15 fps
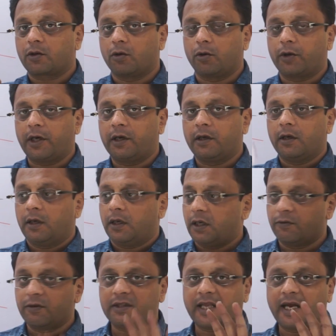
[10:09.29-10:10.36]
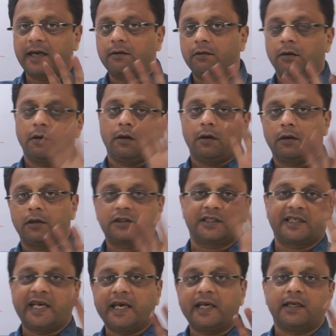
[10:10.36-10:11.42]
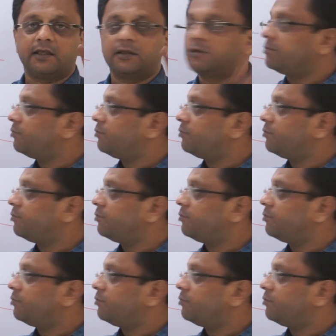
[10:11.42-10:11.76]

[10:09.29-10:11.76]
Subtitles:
Okay, even that scale is,